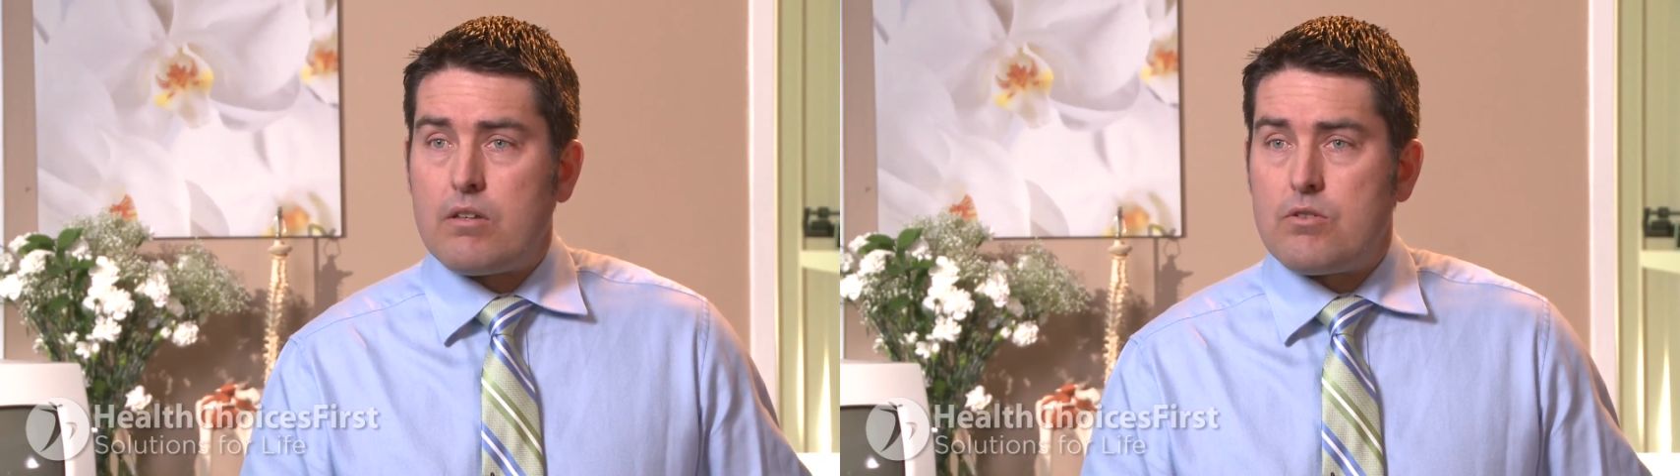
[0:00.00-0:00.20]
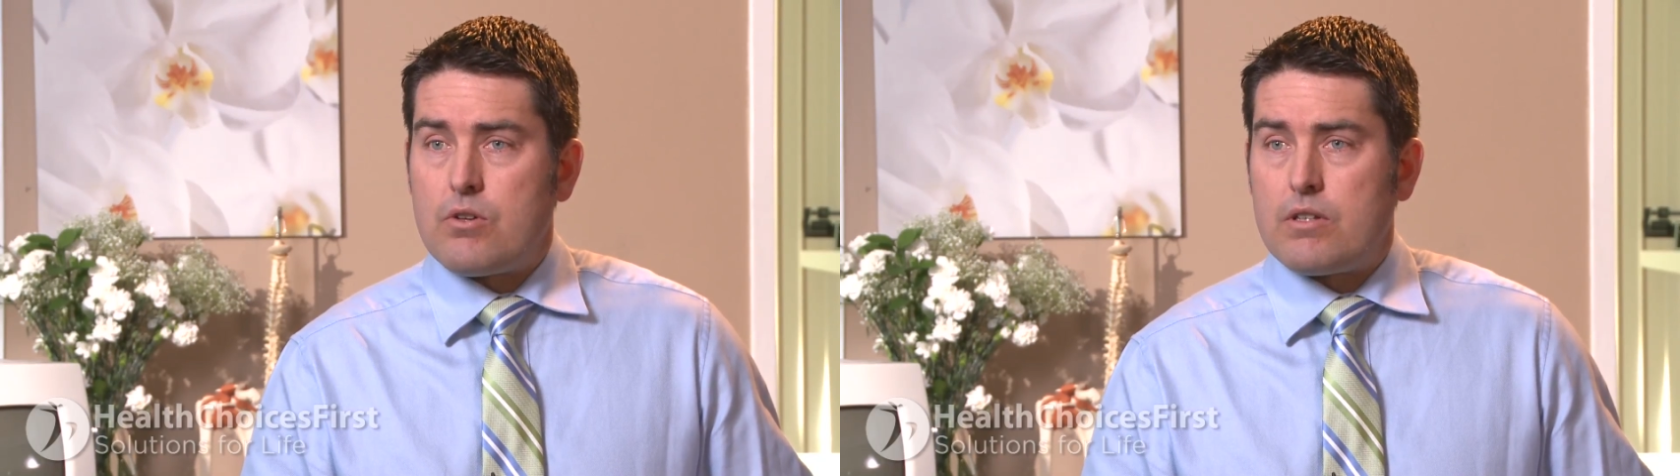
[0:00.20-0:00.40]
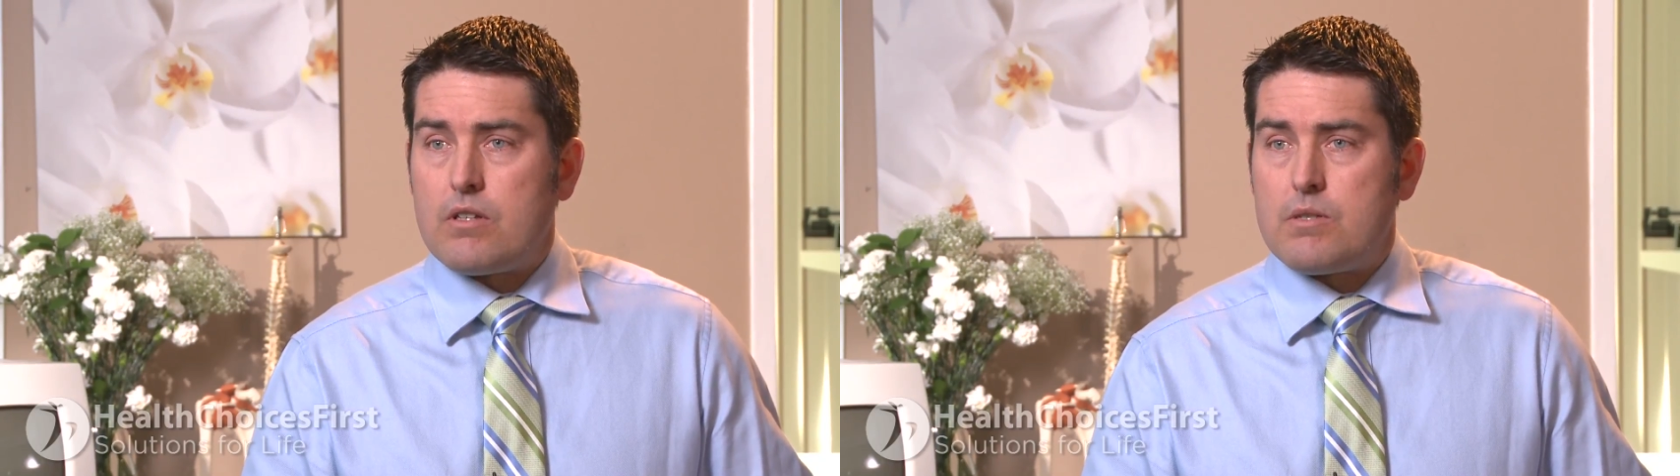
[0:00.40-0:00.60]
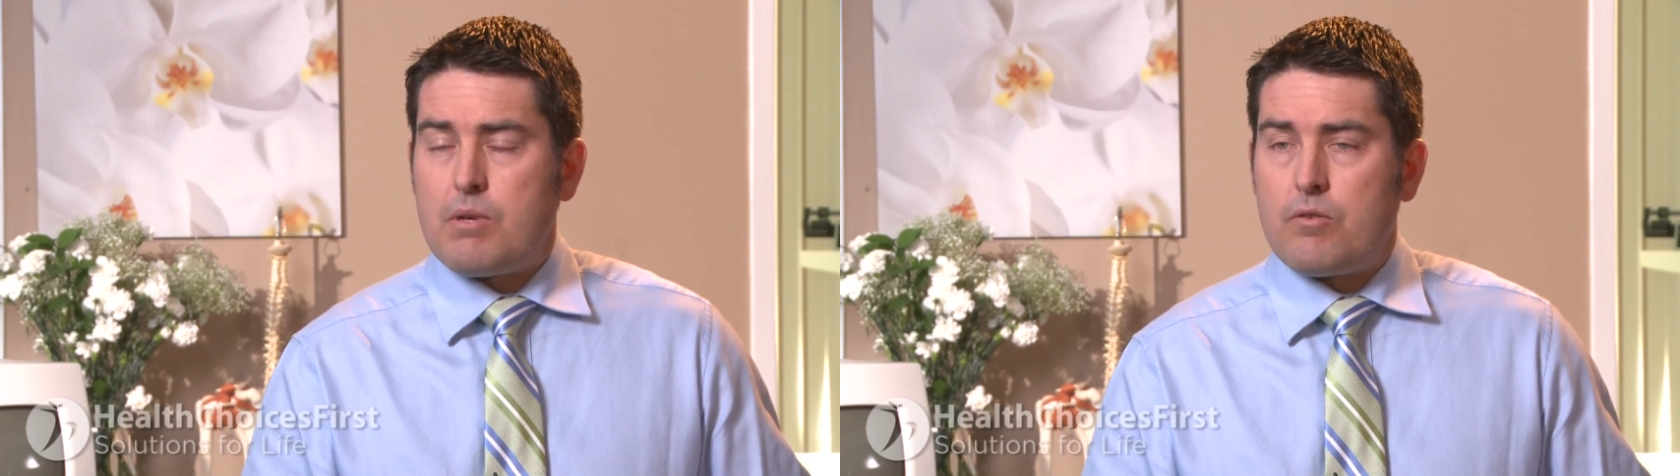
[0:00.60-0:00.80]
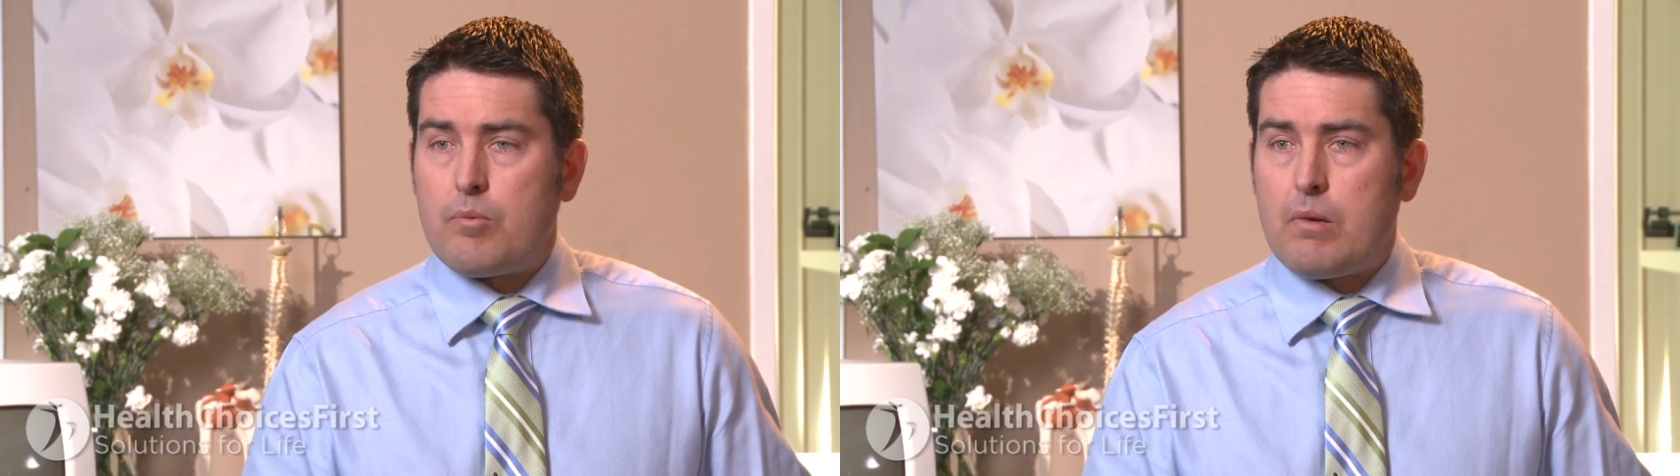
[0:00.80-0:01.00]
the joint that's
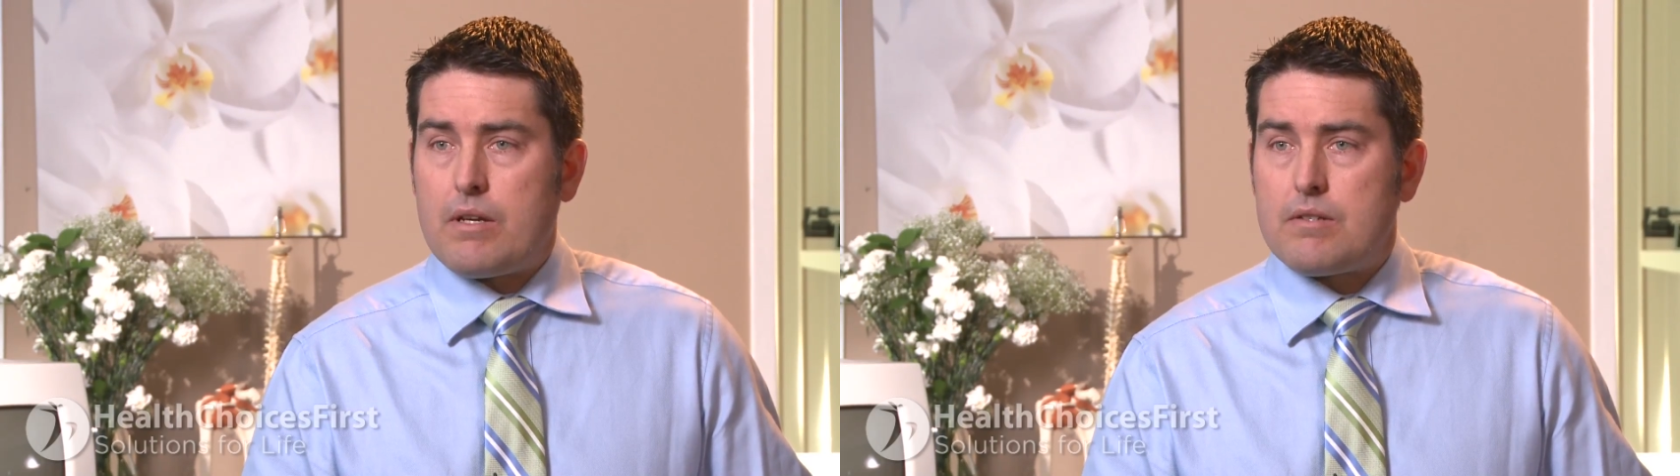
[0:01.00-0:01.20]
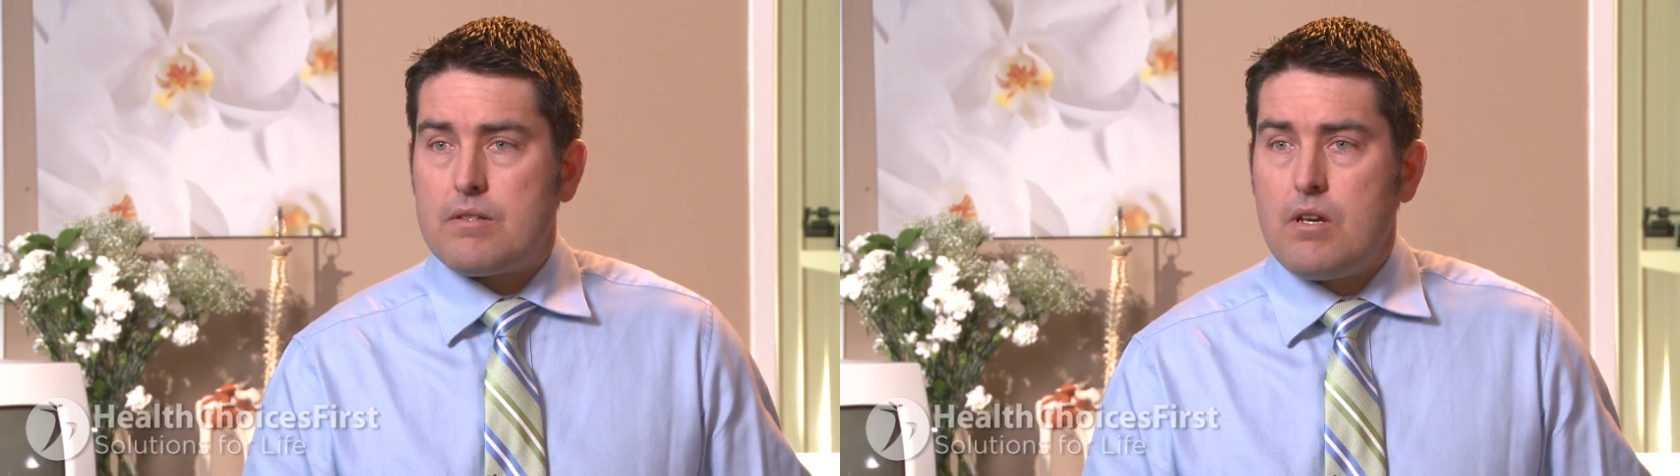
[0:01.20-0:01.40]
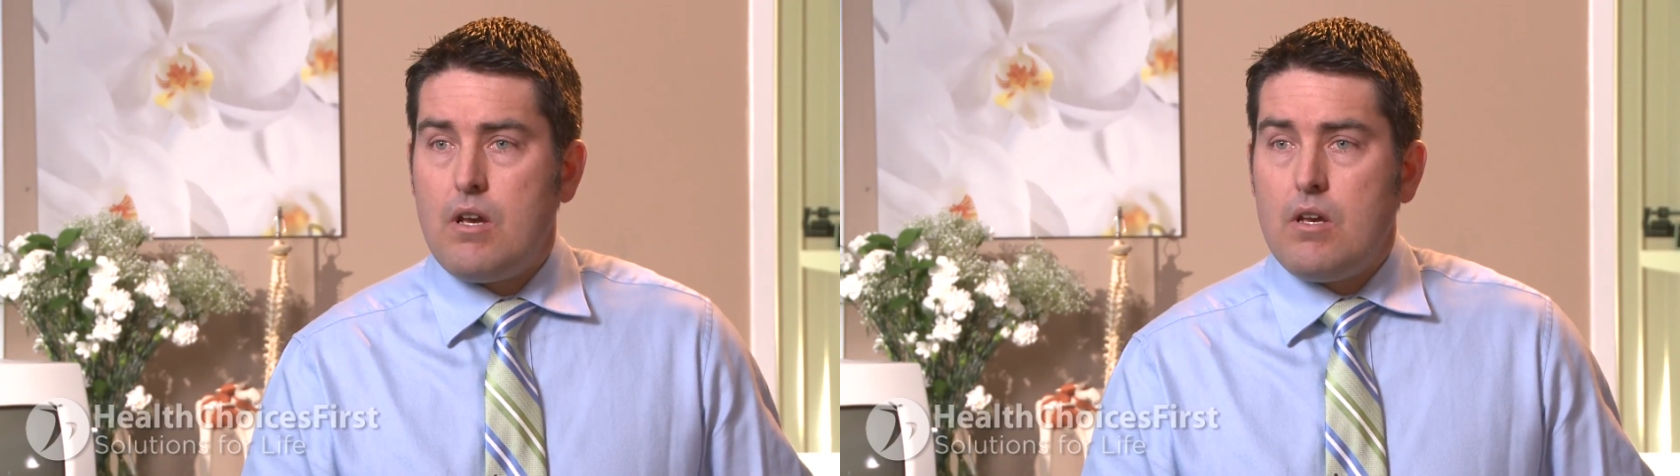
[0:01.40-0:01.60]
been replaced.